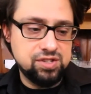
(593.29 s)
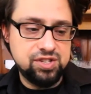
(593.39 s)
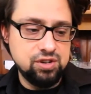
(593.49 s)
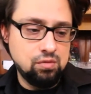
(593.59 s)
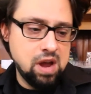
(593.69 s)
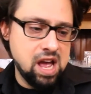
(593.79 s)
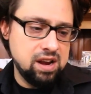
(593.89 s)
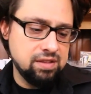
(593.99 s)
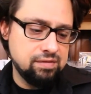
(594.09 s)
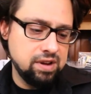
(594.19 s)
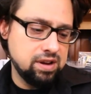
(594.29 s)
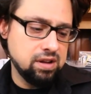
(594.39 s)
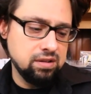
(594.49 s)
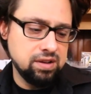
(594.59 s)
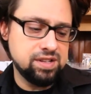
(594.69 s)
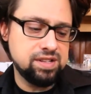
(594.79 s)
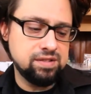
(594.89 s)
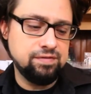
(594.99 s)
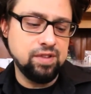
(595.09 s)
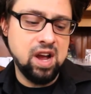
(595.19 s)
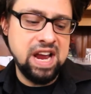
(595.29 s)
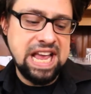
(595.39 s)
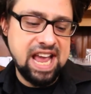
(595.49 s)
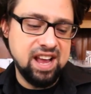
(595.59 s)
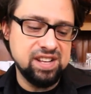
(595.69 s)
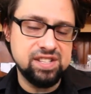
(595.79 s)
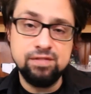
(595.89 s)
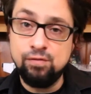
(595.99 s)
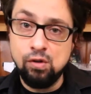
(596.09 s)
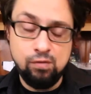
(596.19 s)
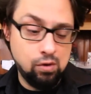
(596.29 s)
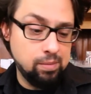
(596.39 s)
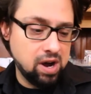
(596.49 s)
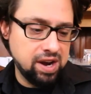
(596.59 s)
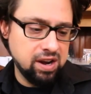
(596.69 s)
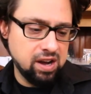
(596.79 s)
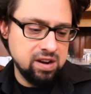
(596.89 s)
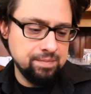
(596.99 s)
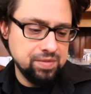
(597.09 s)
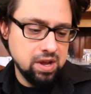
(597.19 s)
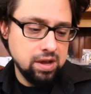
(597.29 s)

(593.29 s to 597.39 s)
2 red and 3 colorless. Flying haste, 4/4 body on him.